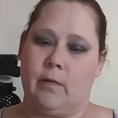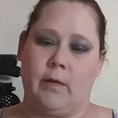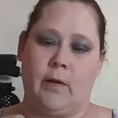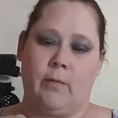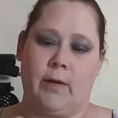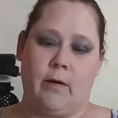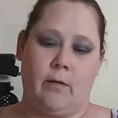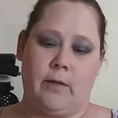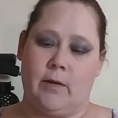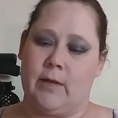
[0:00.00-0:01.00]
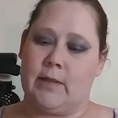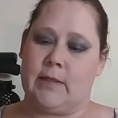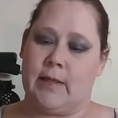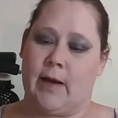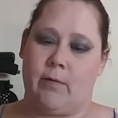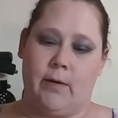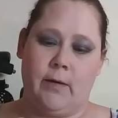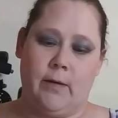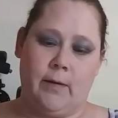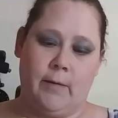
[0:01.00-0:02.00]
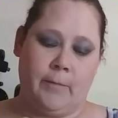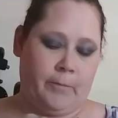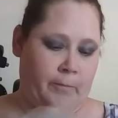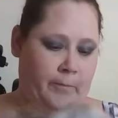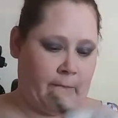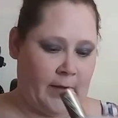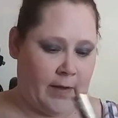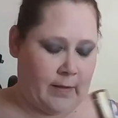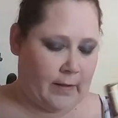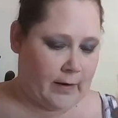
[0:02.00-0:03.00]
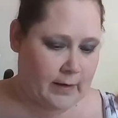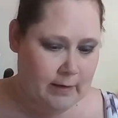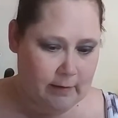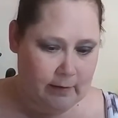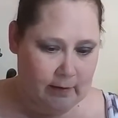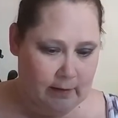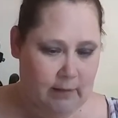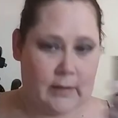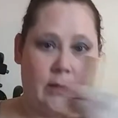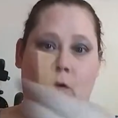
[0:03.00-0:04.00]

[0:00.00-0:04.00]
There we go, there is that one. Again, this is